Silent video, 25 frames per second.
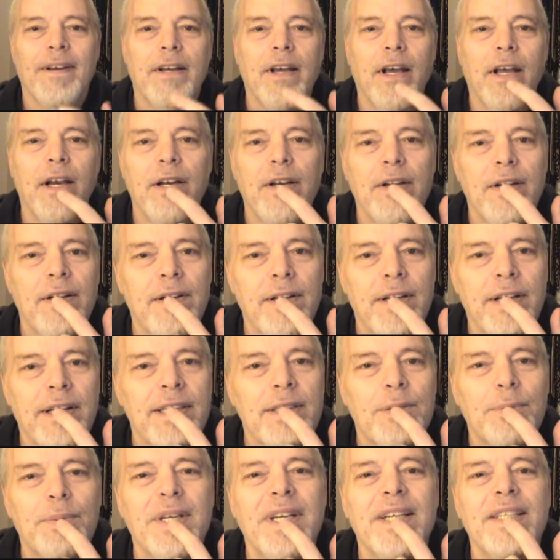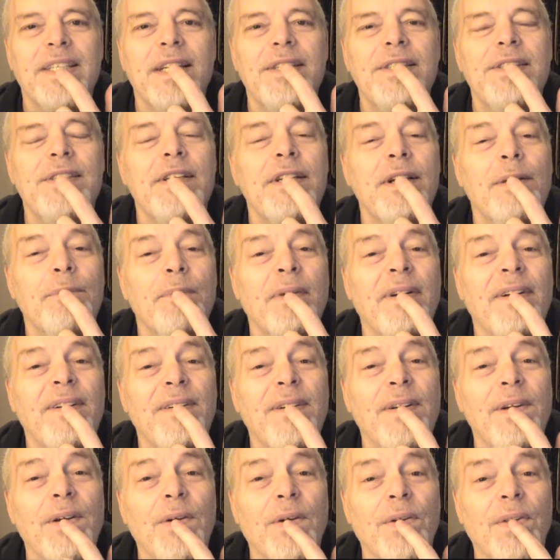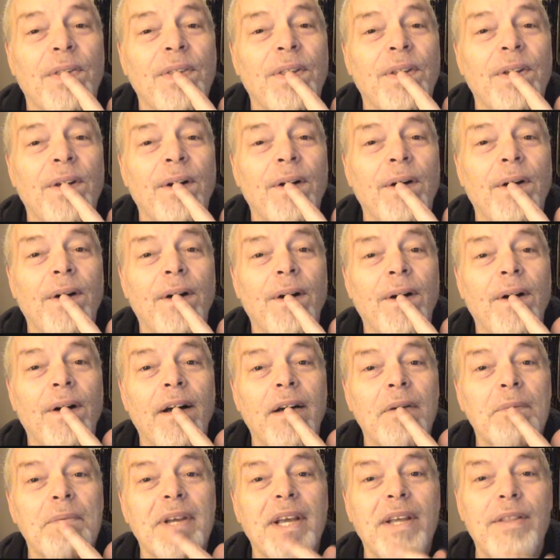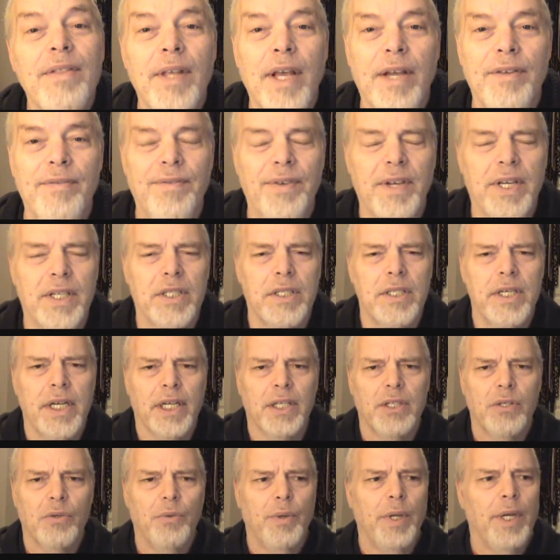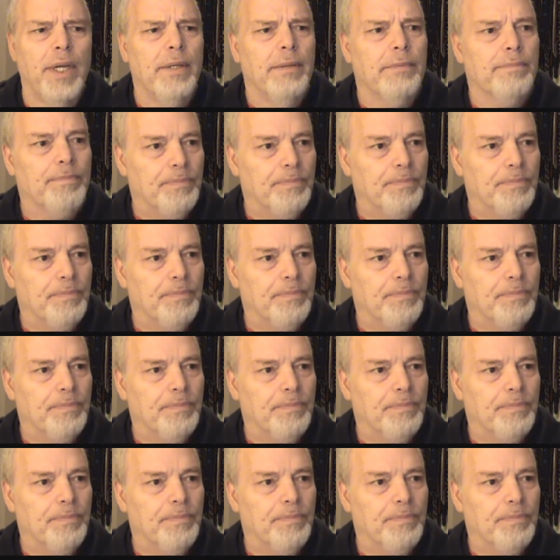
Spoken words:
got a little lisp because I chipped my tooth. I'm getting that fixed next week.